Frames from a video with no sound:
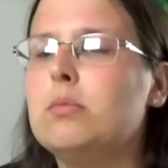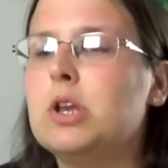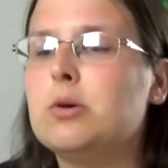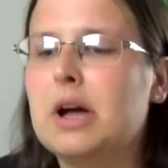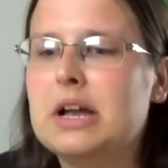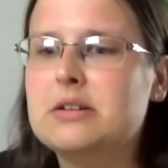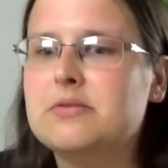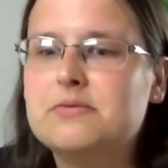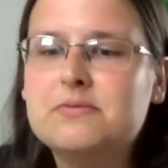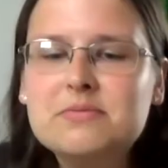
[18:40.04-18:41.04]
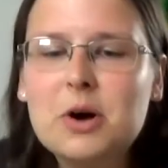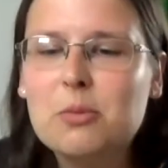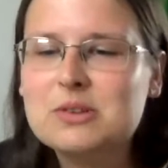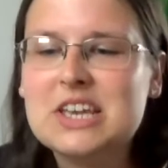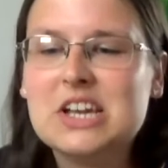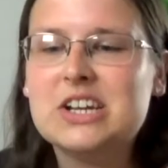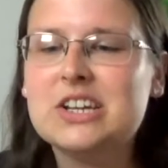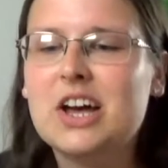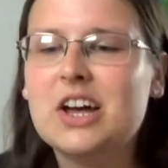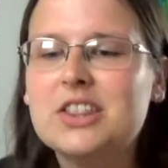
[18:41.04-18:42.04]
you know, kind of almost like
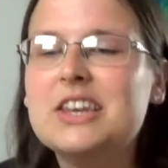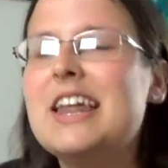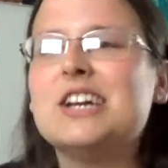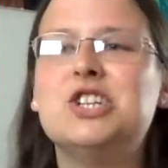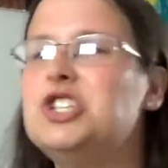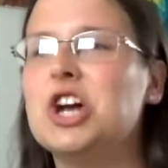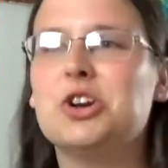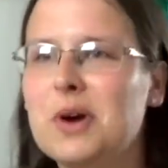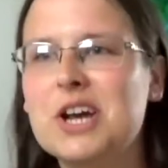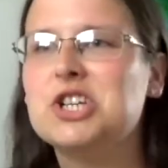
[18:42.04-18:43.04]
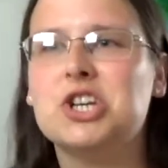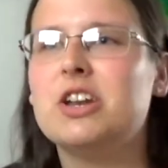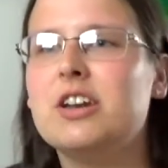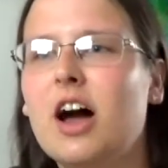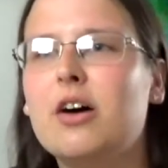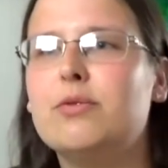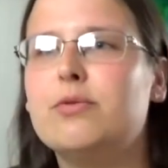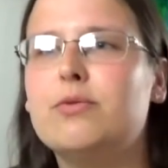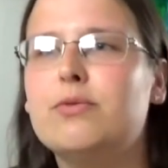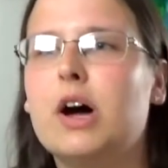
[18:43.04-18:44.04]
a, a the next generation
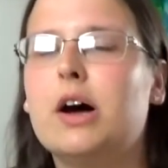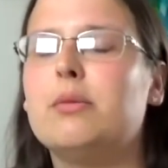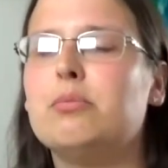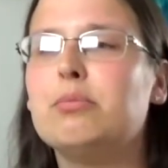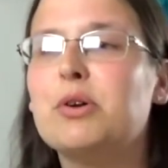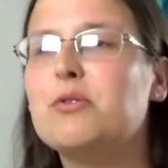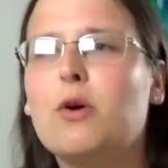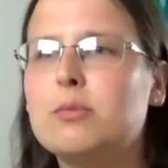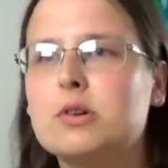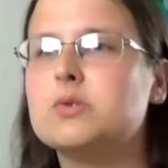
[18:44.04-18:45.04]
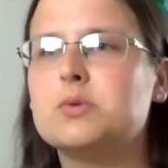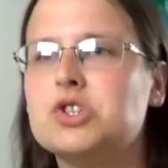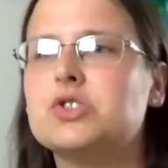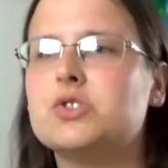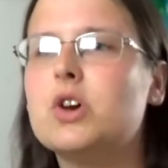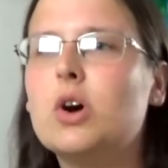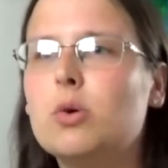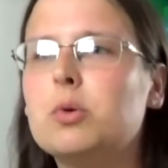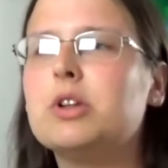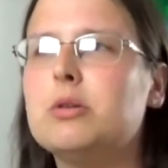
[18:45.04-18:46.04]
of um, performers, which is
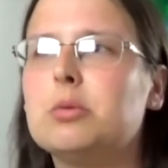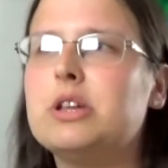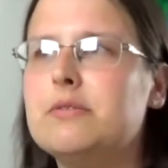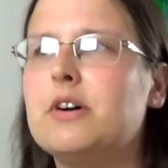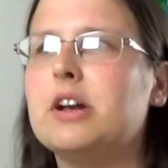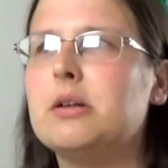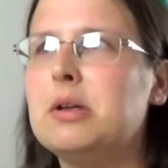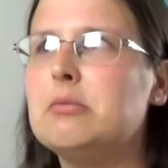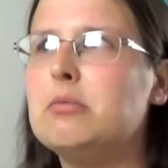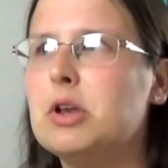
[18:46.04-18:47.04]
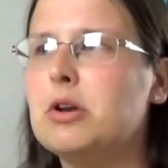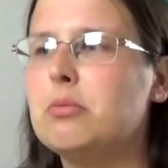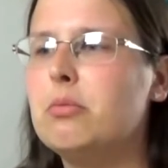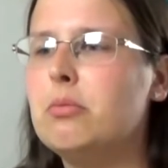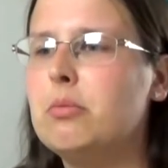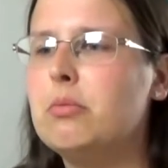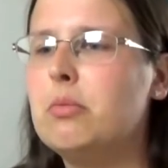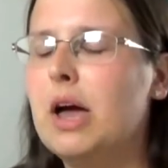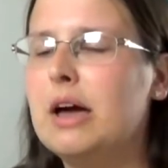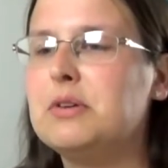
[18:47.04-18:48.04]
really, really fun. I mean, you know,
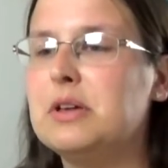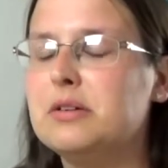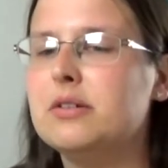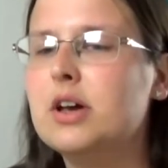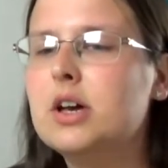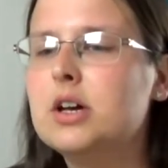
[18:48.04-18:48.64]
having